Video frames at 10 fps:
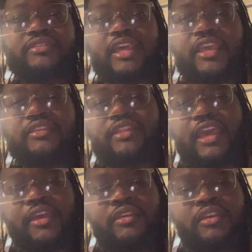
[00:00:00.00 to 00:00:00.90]
things
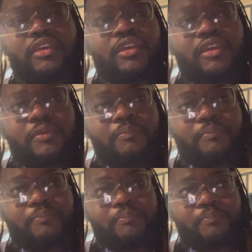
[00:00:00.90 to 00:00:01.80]
that
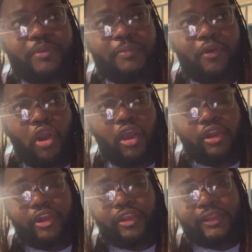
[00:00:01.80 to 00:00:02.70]
people are
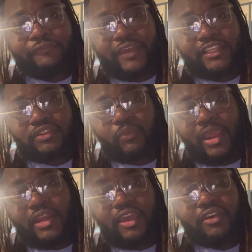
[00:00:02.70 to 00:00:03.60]
currently facing
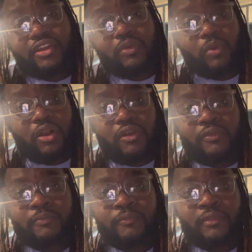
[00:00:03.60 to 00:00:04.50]
right now in the
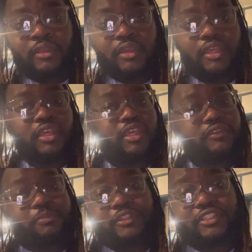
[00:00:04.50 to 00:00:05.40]
world.
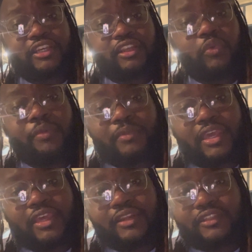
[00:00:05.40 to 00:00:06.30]
It's particular with
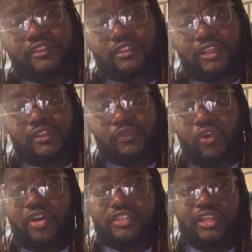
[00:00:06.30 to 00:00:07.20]
men as
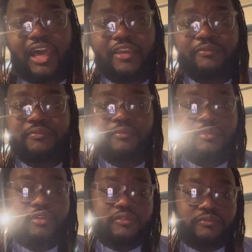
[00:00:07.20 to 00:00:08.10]
far as like
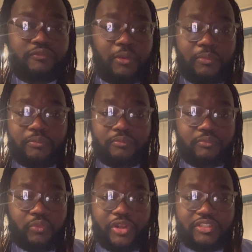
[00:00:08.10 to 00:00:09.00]
the
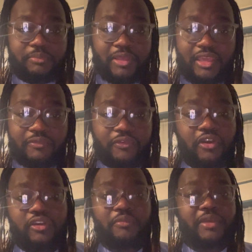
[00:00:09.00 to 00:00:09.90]
reason being for
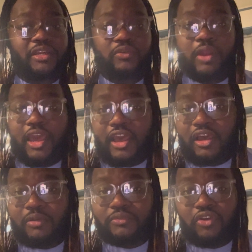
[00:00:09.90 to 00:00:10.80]
committing
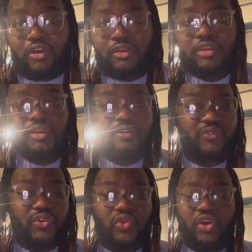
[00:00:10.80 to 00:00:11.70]
crimes or
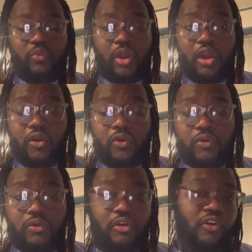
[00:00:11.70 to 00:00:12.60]
for doing
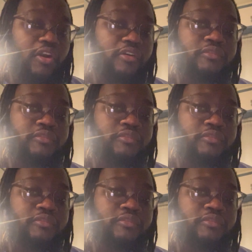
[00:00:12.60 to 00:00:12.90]
wrong or